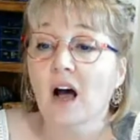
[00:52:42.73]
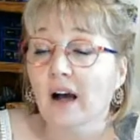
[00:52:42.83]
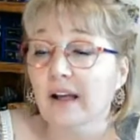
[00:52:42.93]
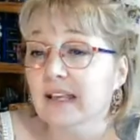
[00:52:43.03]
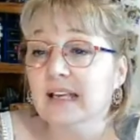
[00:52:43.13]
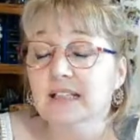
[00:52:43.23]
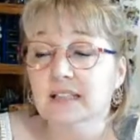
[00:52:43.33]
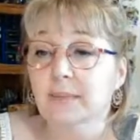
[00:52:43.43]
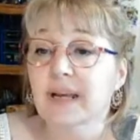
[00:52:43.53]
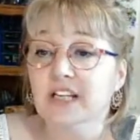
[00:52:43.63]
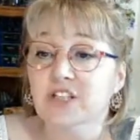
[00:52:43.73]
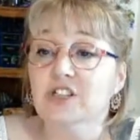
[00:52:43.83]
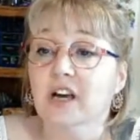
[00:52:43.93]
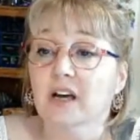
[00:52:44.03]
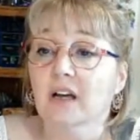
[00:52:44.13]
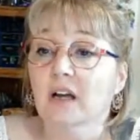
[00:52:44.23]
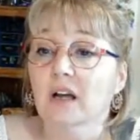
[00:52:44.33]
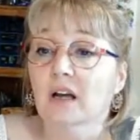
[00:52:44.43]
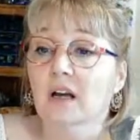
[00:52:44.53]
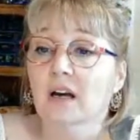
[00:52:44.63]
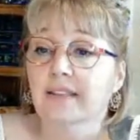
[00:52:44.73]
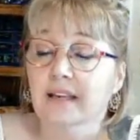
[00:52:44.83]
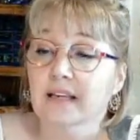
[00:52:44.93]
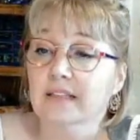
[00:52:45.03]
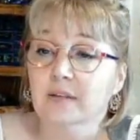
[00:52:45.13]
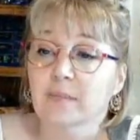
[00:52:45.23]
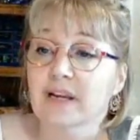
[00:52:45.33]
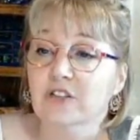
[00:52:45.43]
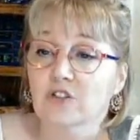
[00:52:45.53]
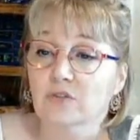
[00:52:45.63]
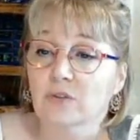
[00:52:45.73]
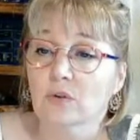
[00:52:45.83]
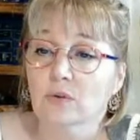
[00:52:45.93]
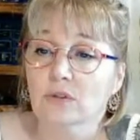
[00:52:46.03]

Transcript: I think it's a mixture. I think it's a mixture of all.